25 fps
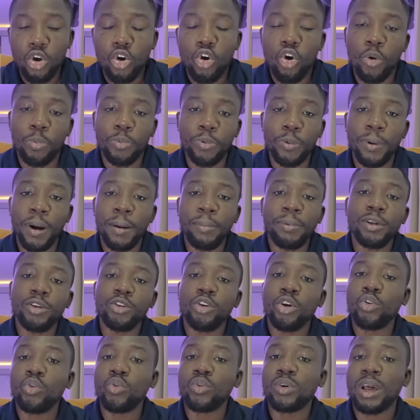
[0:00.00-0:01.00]
Or probably
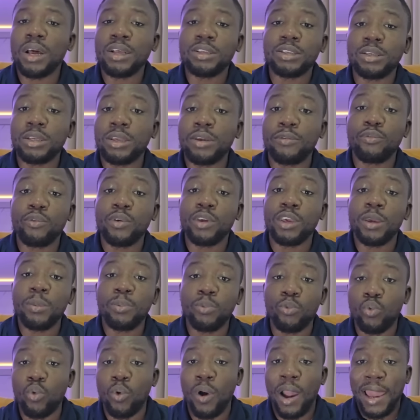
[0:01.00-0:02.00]
don't look and say, if we
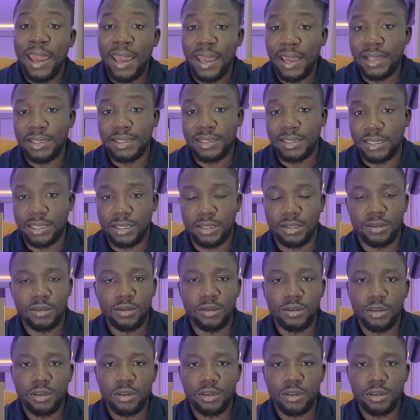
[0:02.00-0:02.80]
keep quiet,